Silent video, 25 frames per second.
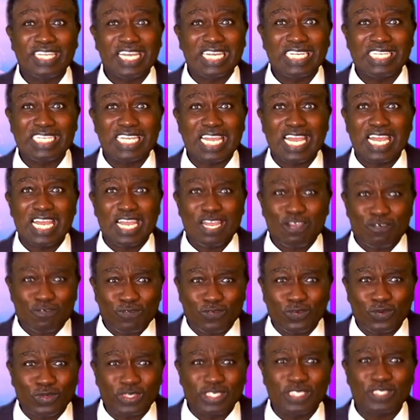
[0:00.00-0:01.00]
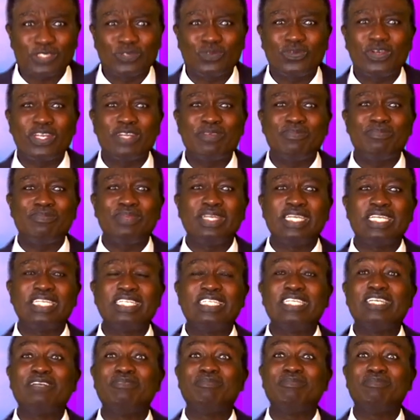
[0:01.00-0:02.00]
that their effort is what
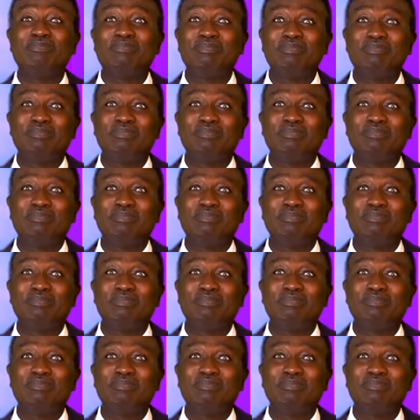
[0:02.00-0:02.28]
made them